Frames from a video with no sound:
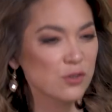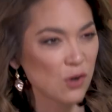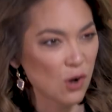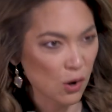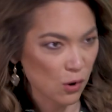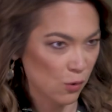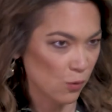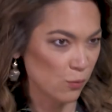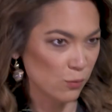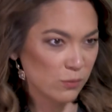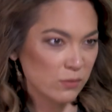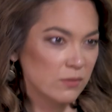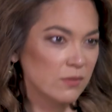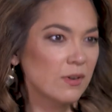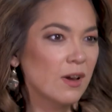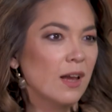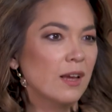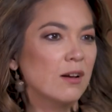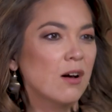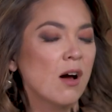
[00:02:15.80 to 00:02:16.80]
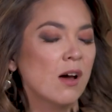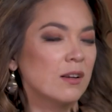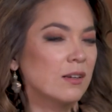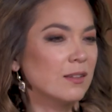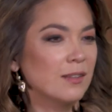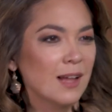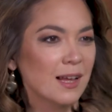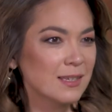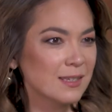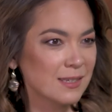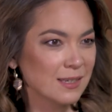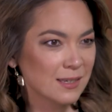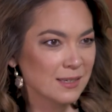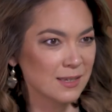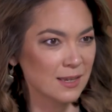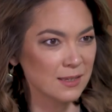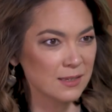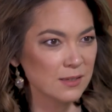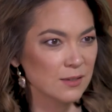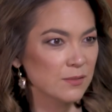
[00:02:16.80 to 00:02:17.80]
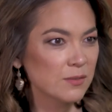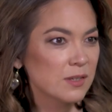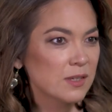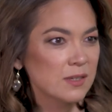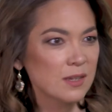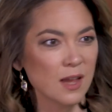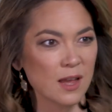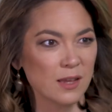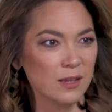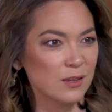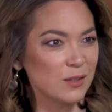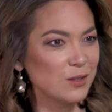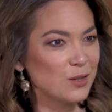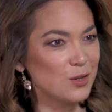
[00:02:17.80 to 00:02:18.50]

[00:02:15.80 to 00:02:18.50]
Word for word: your own iconoclastic sense of style.